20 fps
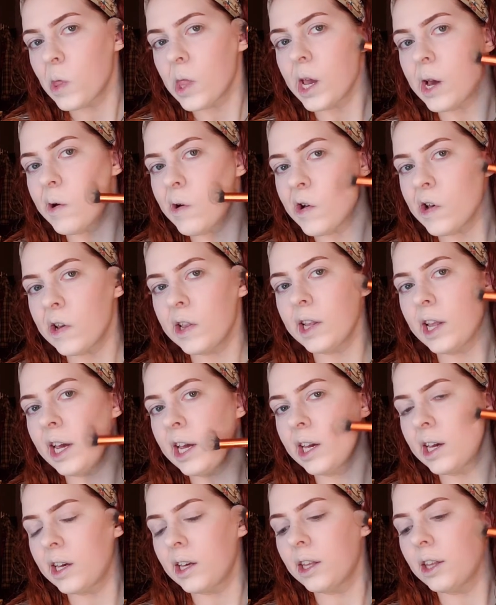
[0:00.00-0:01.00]
Now,
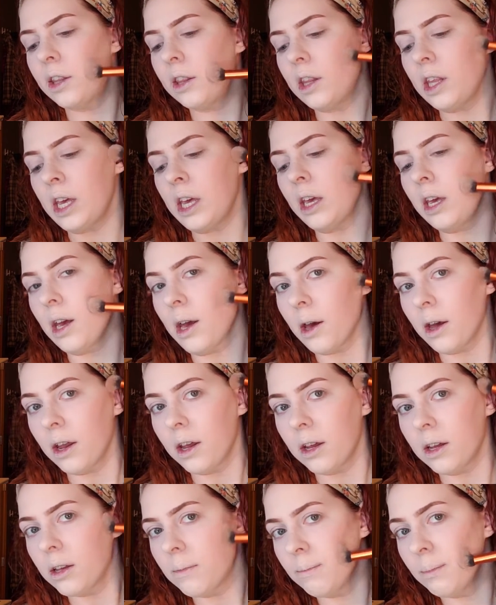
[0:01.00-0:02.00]
unlike the
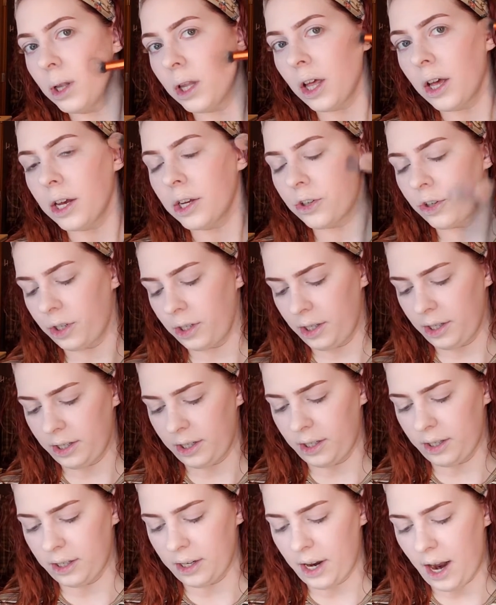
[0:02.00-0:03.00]
blush, this
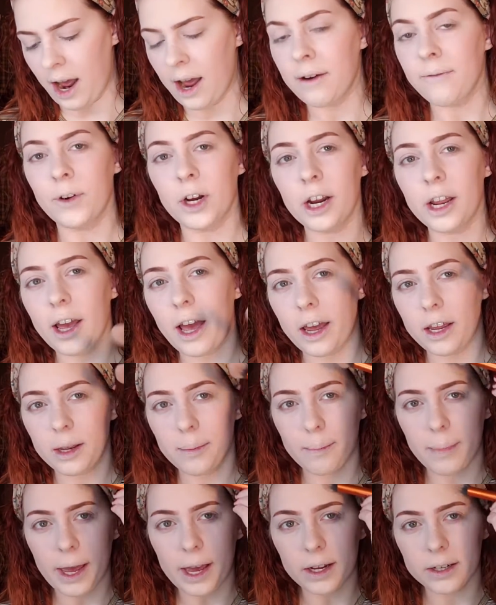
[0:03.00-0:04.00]
is not very high
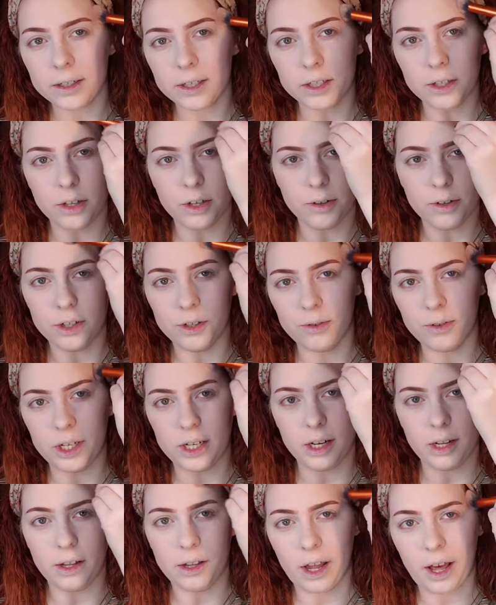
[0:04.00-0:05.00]
impact, so you do
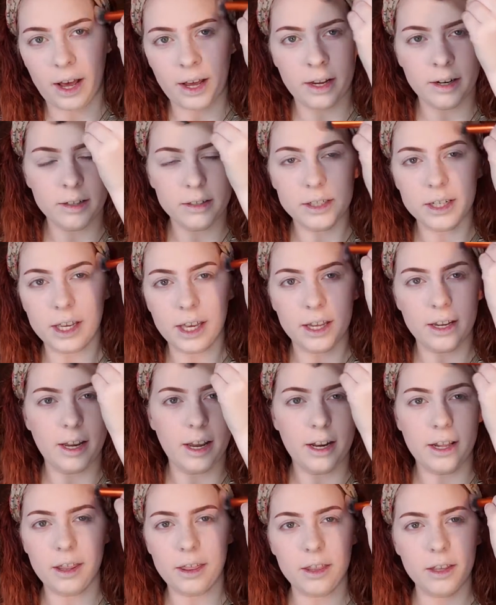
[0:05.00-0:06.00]
need a lot to get
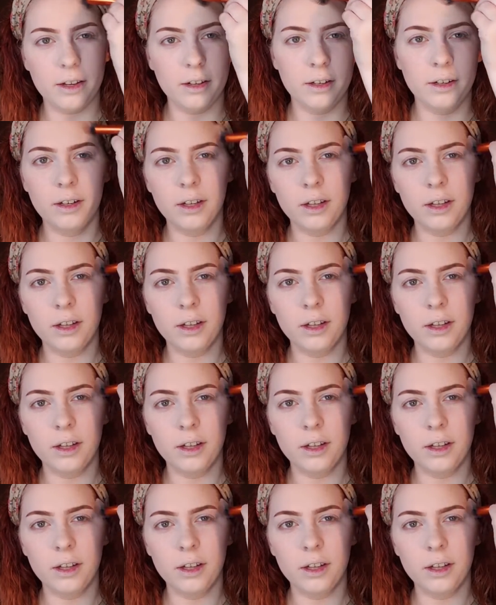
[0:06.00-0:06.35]
anything.